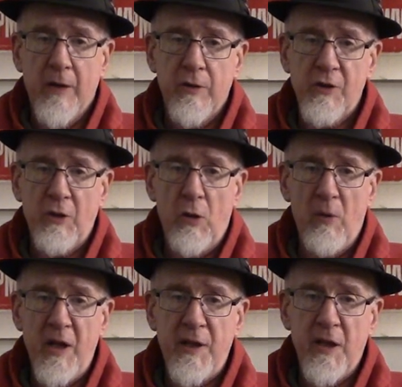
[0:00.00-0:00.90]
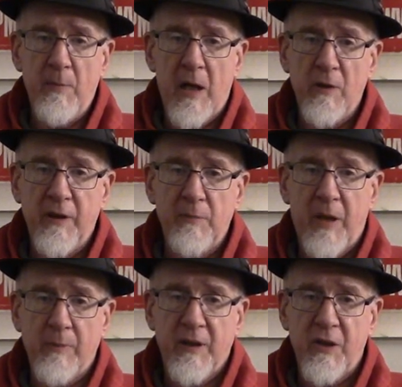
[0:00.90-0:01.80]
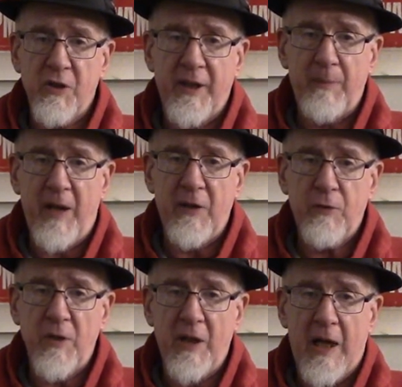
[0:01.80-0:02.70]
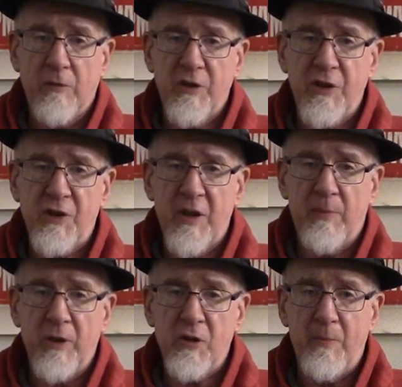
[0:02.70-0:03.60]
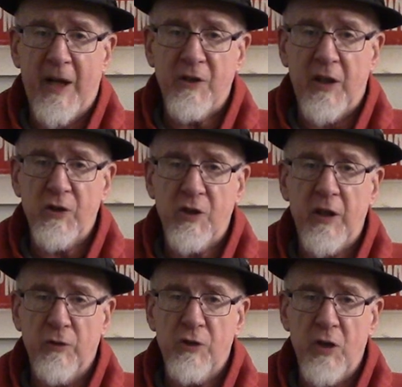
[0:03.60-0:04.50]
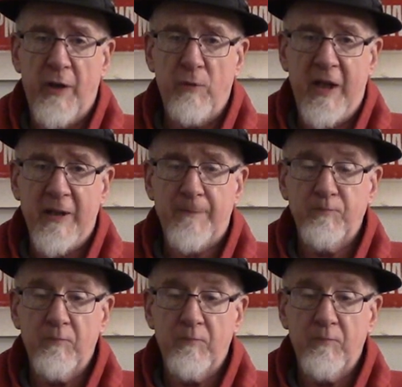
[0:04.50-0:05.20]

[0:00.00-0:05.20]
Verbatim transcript: there's no way the American public is going to pay $3 to see a bunch of Mexicans kill John Wayne.